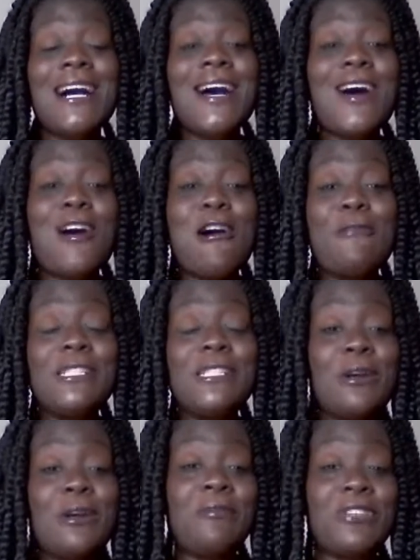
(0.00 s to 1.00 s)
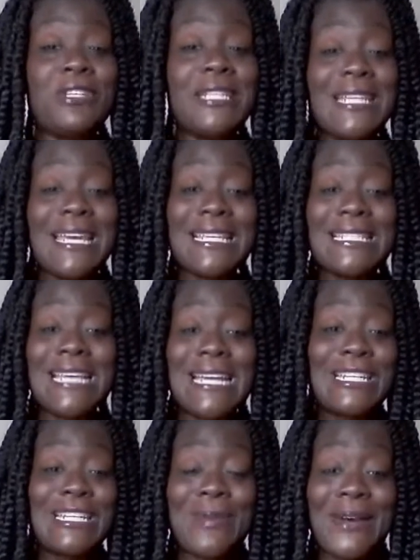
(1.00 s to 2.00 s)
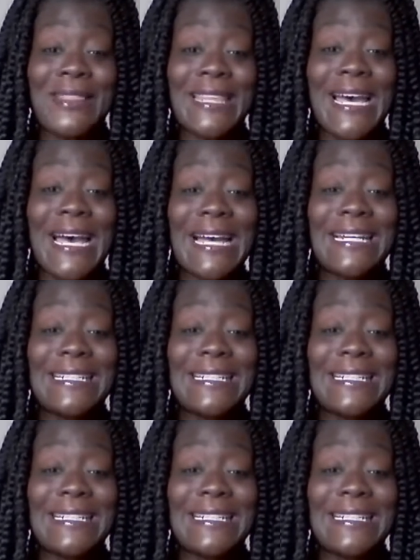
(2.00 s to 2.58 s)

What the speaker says: So, I'm really excited about that.